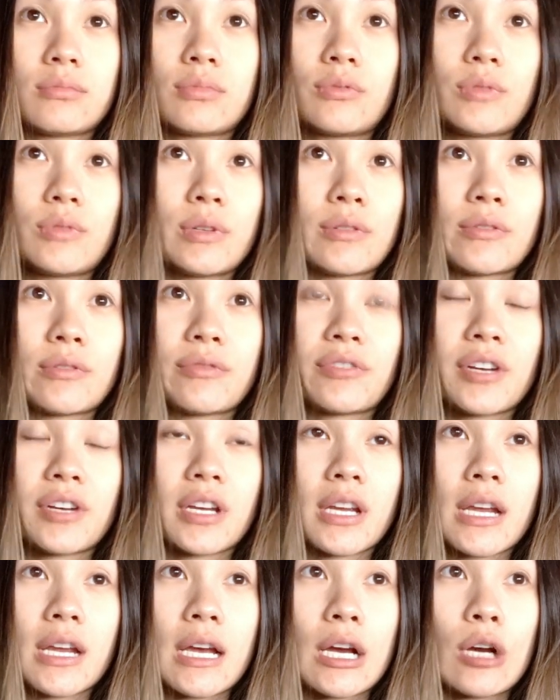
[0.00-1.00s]
we were
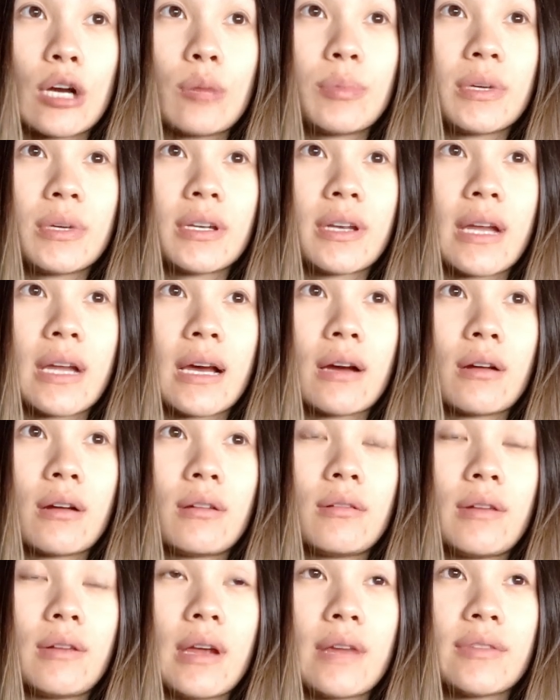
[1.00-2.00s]
freaking out. But
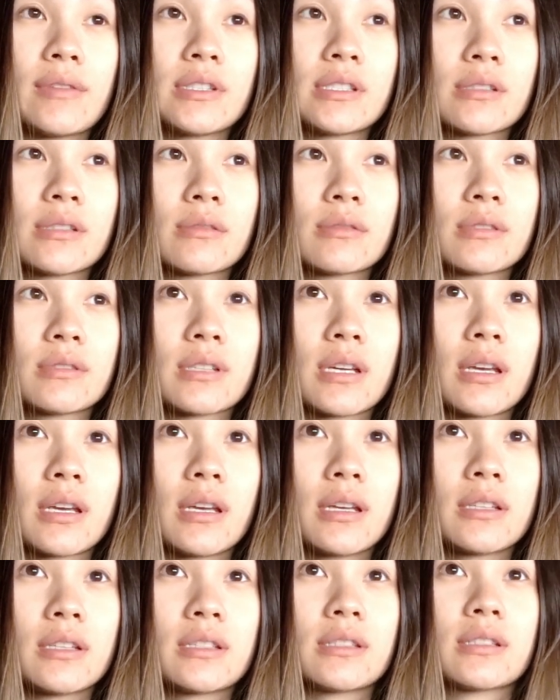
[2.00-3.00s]
now every single
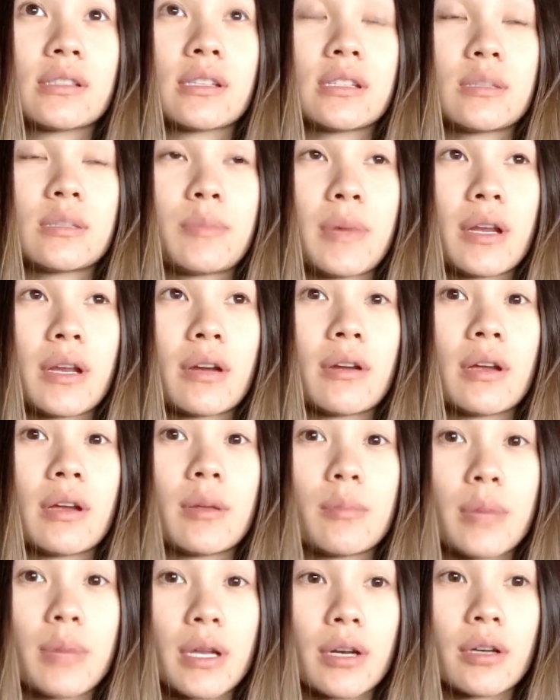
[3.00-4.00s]
day it just gets better
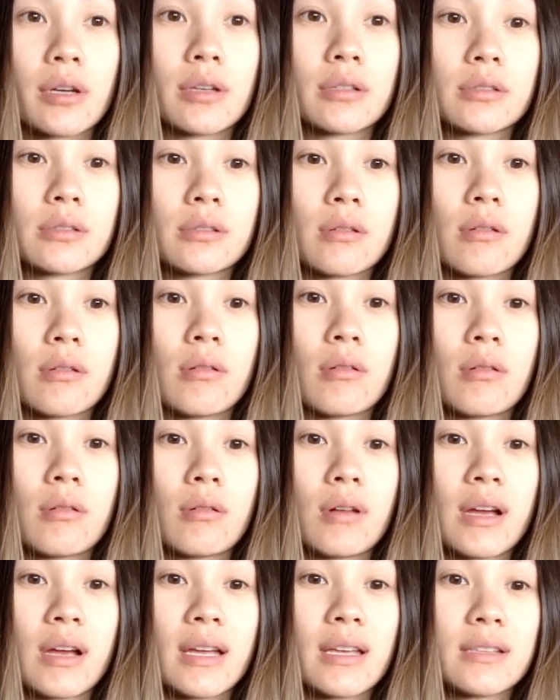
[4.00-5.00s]
and better. So
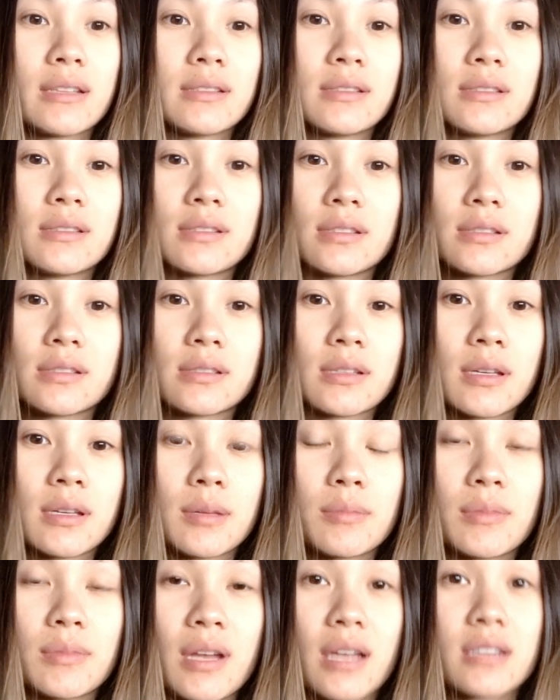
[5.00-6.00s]
I guess it's just
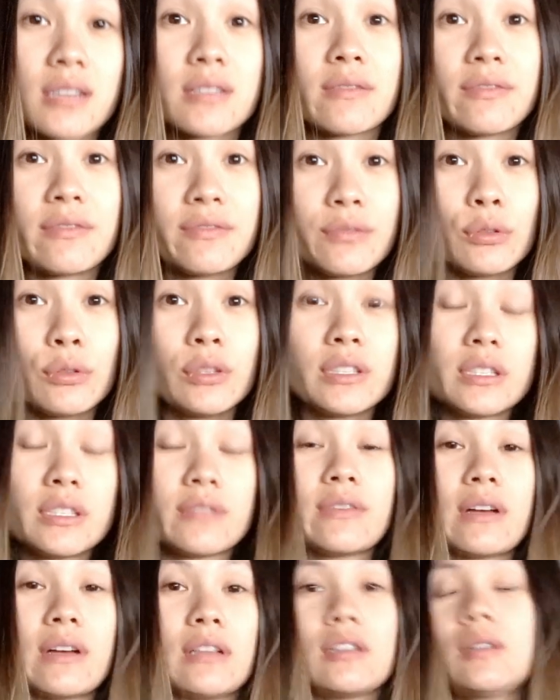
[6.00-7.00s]
him not fully
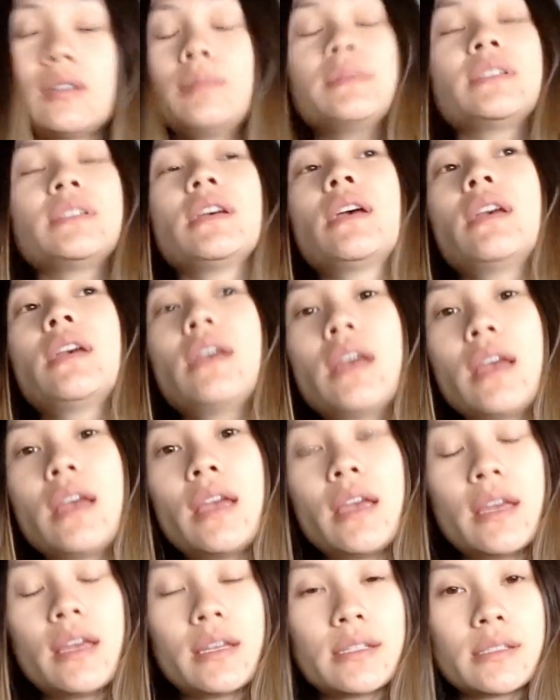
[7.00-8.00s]
developed.
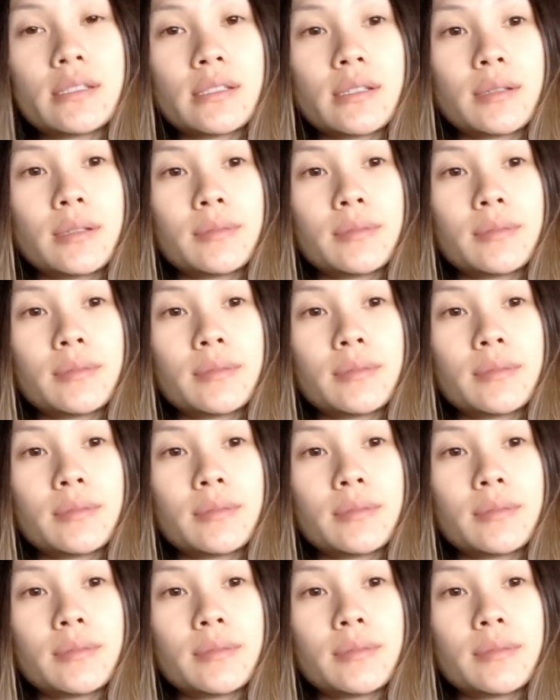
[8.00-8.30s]
And